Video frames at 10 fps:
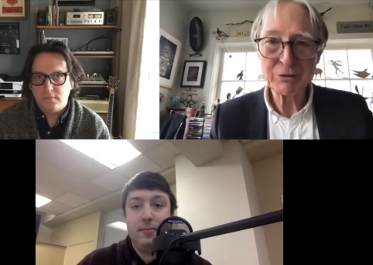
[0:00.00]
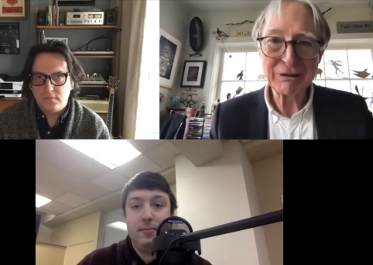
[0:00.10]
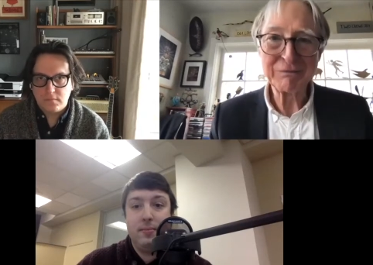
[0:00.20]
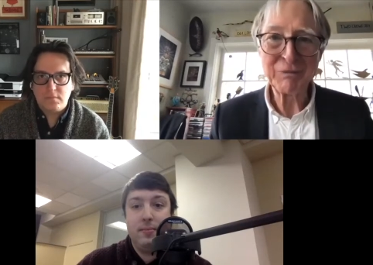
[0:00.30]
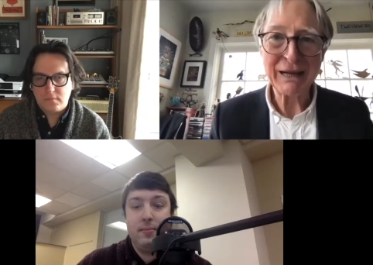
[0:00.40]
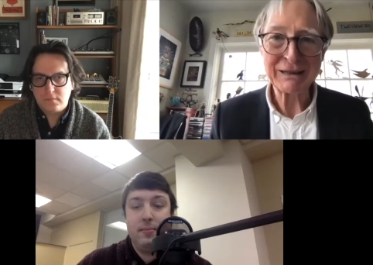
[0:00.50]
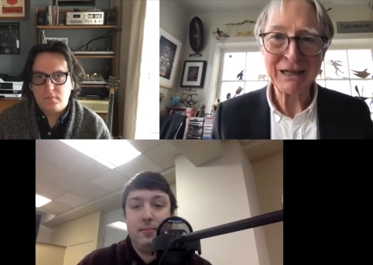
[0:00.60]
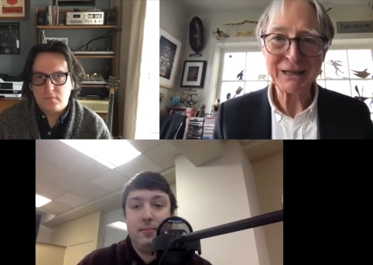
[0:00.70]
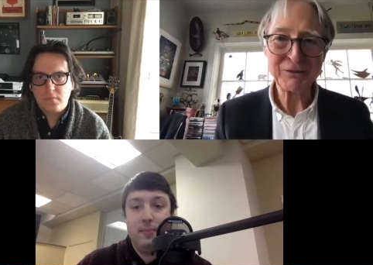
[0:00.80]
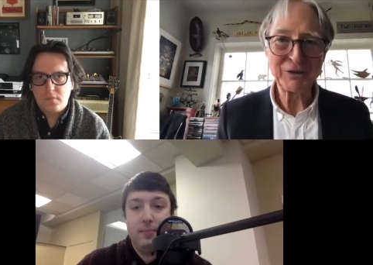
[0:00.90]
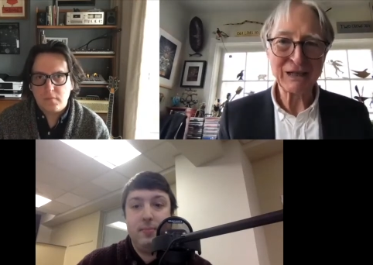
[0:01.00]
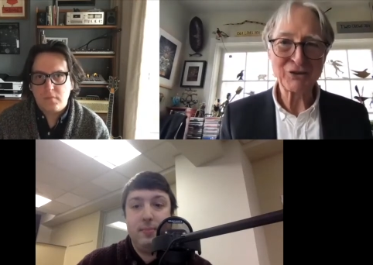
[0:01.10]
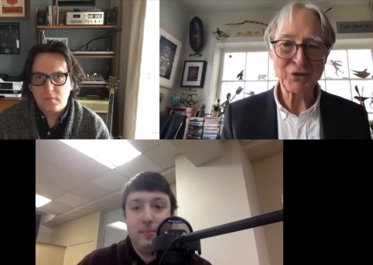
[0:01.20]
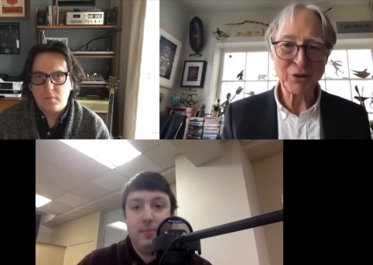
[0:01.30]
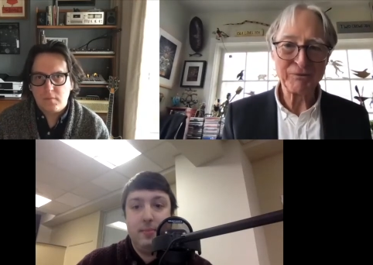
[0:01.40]
Speaker 1: and that kind of thing.
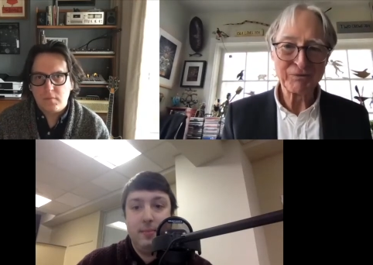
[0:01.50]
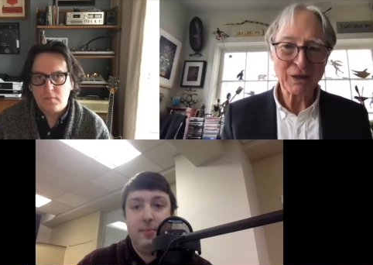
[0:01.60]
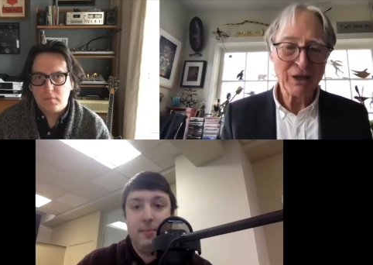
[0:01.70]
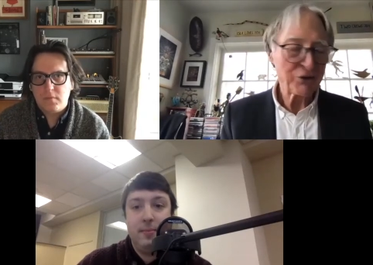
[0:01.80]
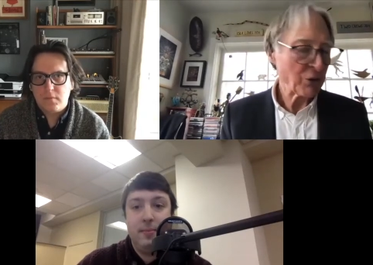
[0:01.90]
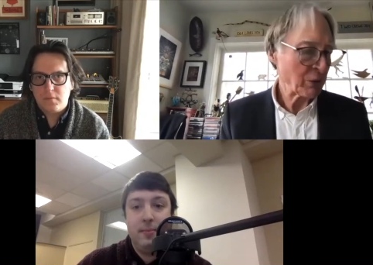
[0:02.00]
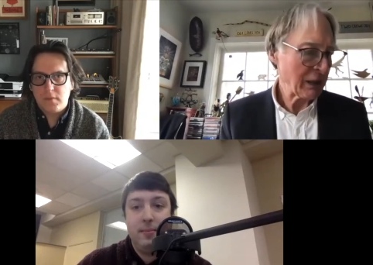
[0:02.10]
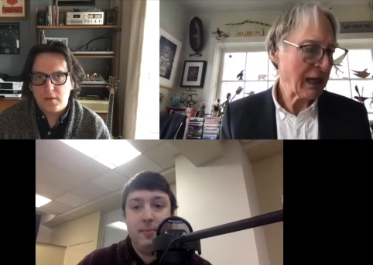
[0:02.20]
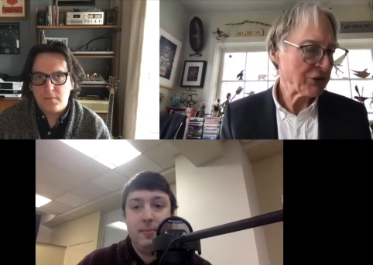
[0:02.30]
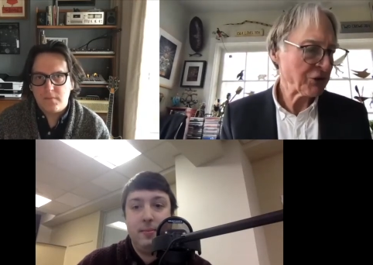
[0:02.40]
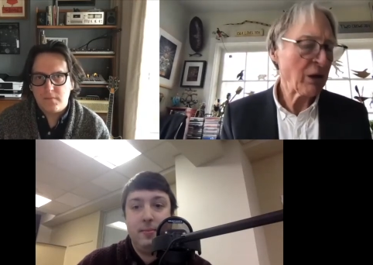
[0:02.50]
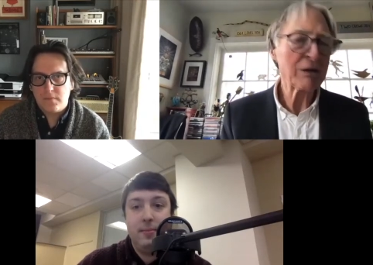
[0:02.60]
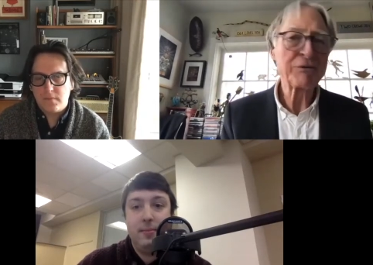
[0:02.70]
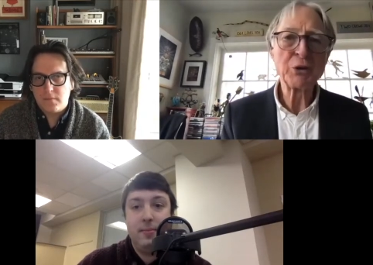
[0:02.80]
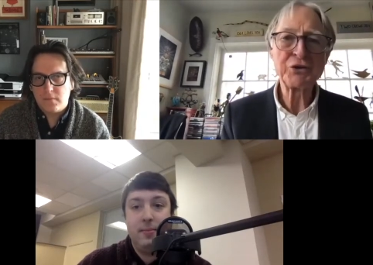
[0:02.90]
So, so it has yeah. all of
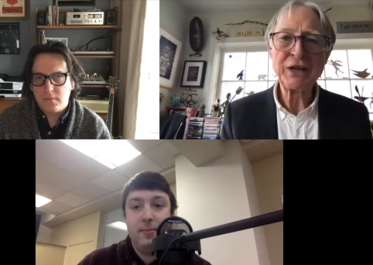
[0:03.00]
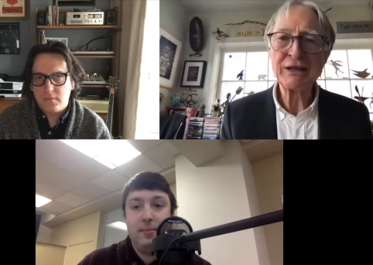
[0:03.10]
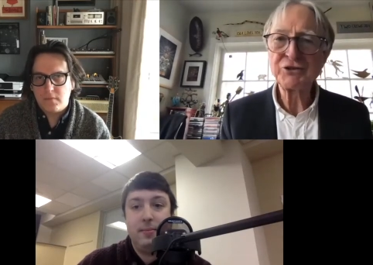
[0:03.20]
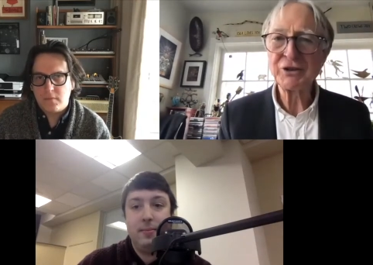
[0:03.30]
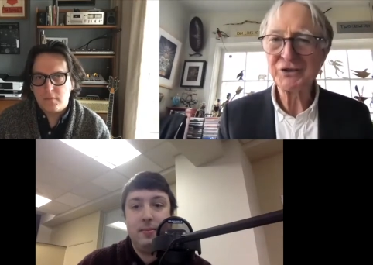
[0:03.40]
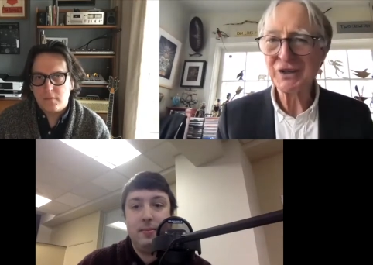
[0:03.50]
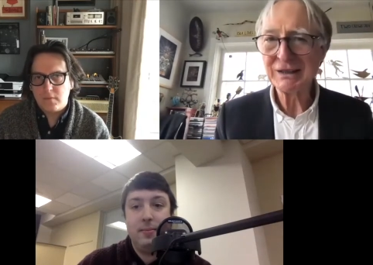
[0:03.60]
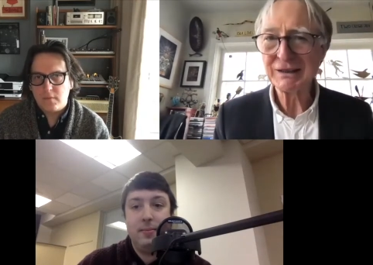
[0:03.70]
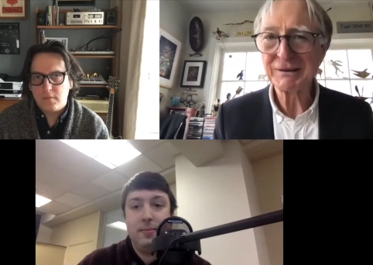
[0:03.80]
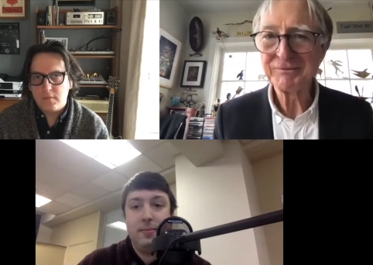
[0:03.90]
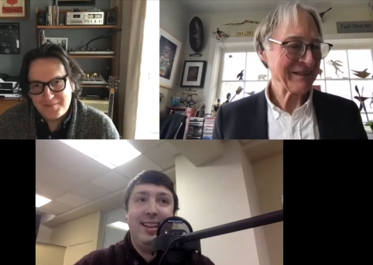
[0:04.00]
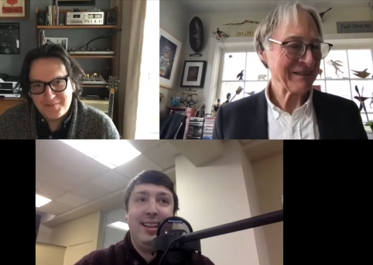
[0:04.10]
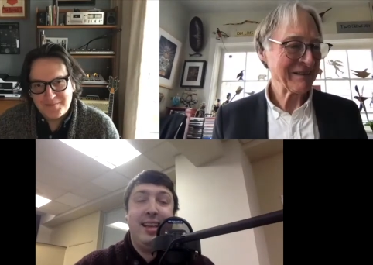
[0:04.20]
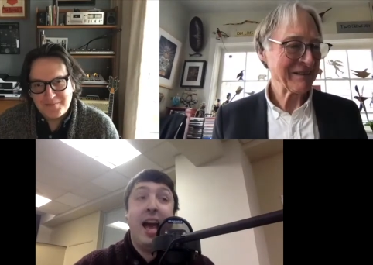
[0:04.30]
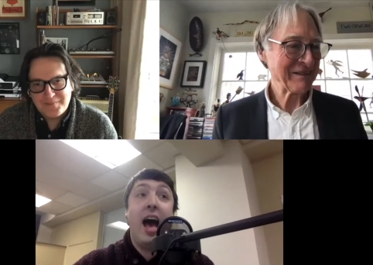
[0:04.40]
those tensions in it.
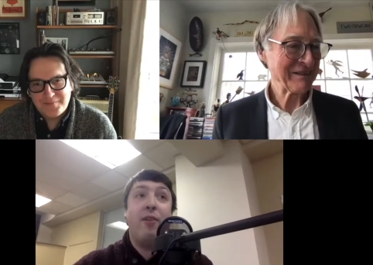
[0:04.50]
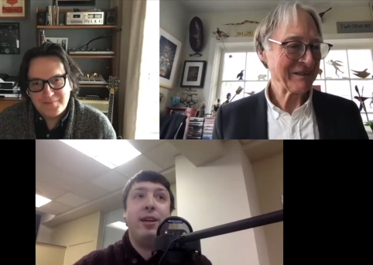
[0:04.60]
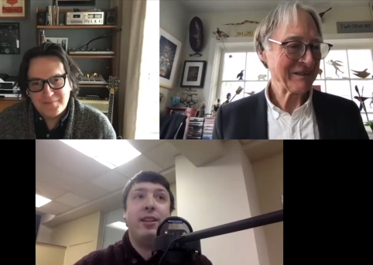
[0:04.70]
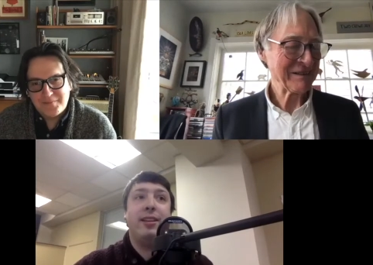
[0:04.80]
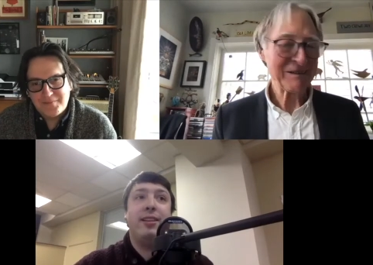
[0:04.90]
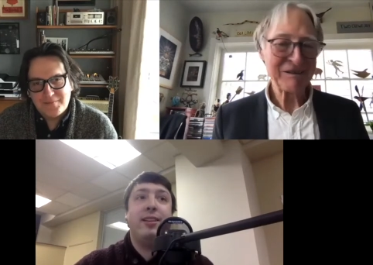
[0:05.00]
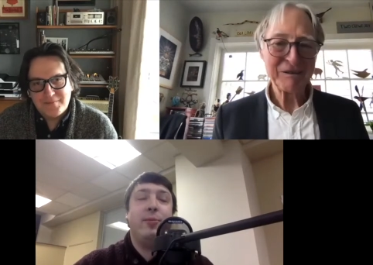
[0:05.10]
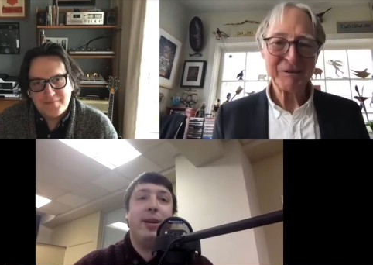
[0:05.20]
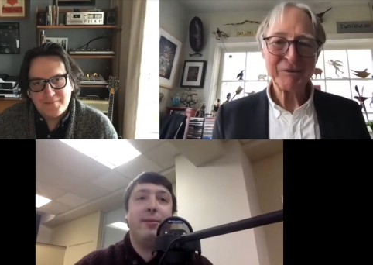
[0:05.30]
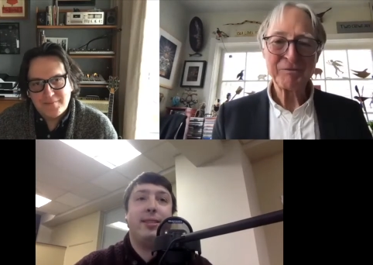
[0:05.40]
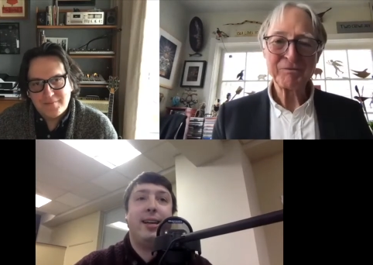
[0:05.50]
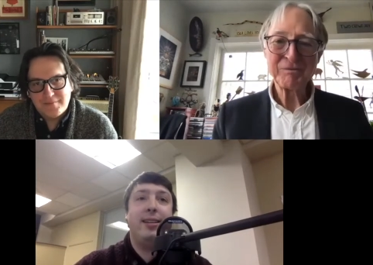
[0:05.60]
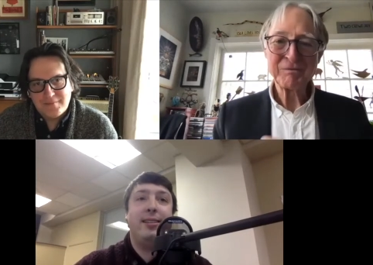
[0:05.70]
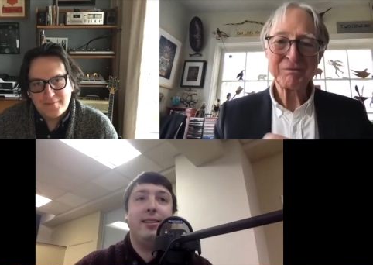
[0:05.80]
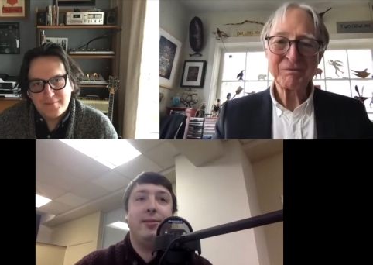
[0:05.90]
Speaker 2: Yeah, well, and the, you bring up the
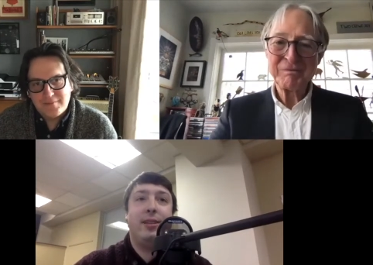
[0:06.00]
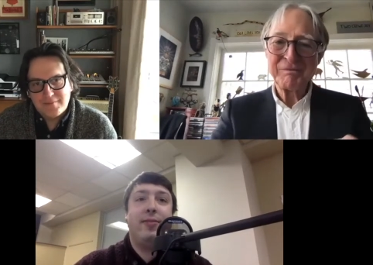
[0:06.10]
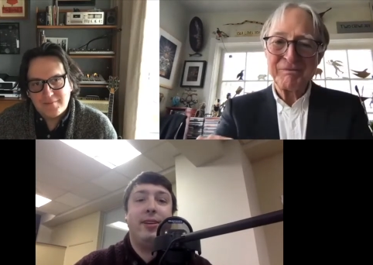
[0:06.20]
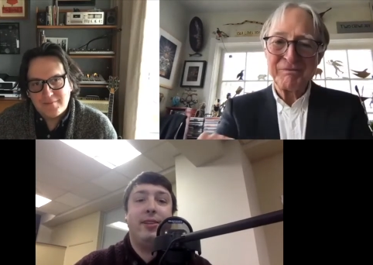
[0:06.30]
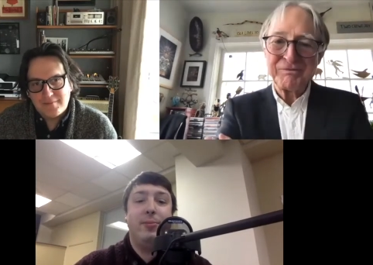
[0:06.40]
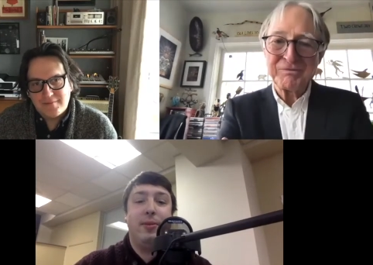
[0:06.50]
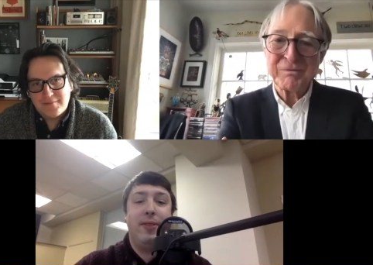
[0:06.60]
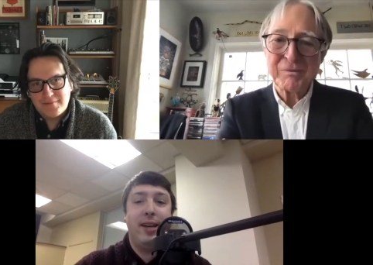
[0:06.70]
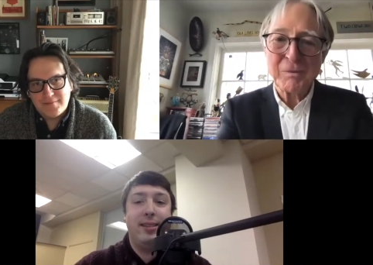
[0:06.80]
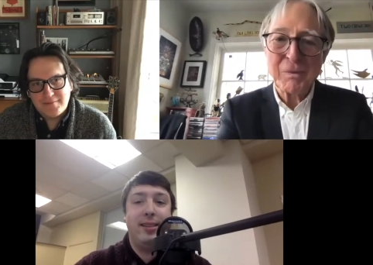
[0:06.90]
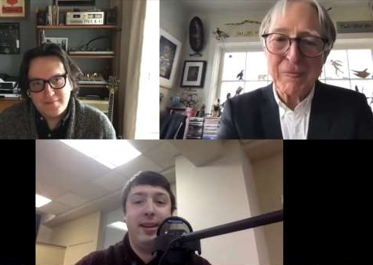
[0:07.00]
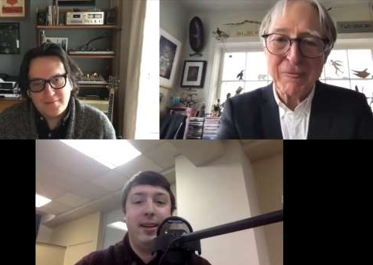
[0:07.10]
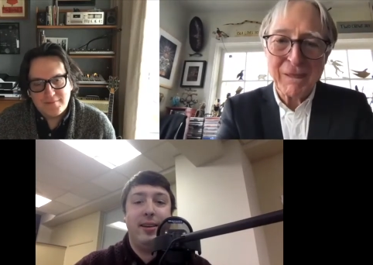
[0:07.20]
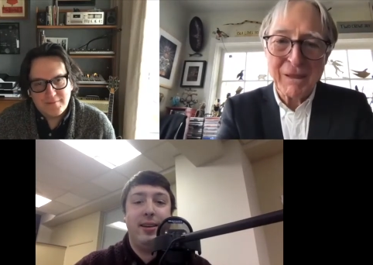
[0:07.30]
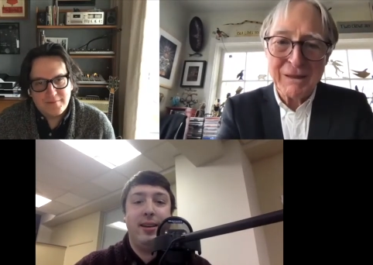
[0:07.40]
silences, which I find super fascinating.
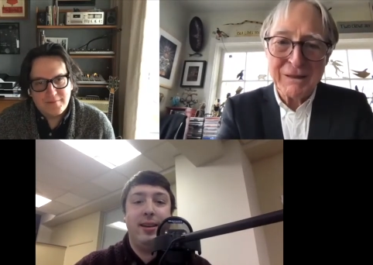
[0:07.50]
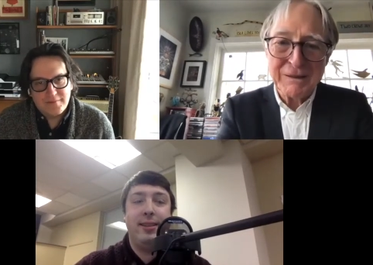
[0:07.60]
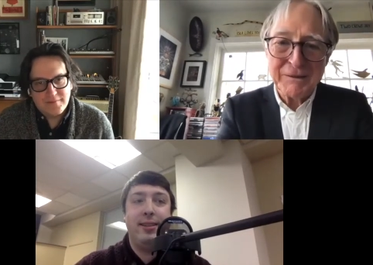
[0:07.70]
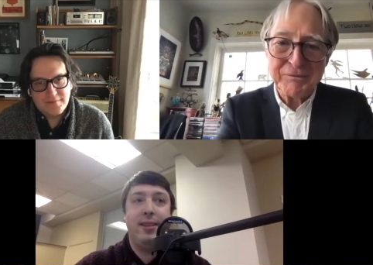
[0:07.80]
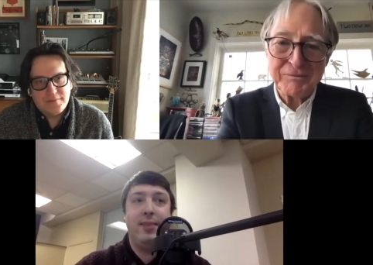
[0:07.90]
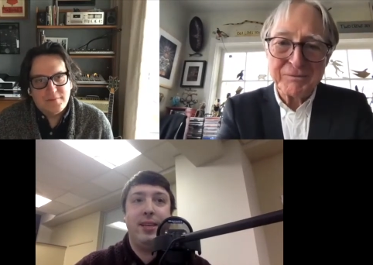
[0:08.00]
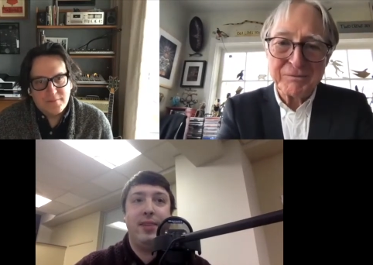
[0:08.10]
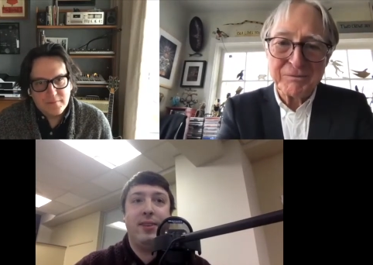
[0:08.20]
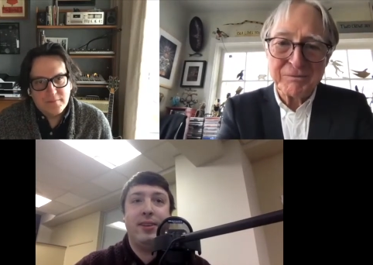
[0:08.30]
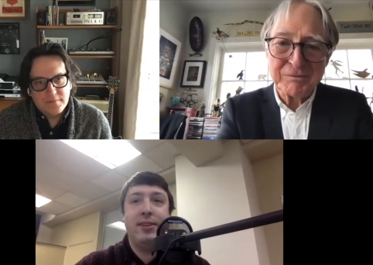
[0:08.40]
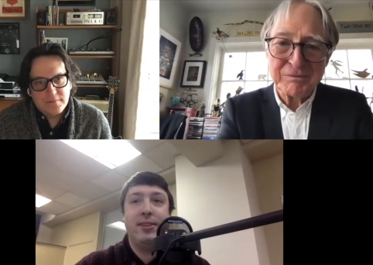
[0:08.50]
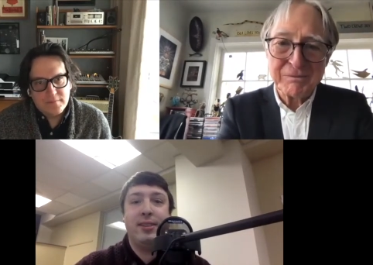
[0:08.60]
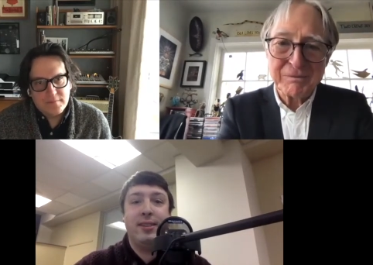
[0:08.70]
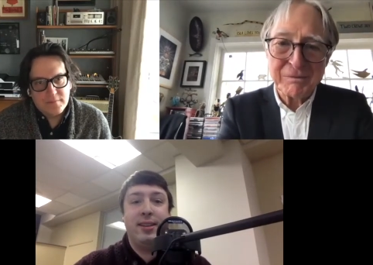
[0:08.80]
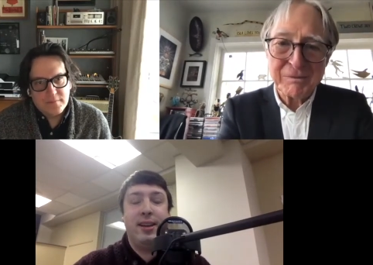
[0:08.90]
It's going to be difficult, and, and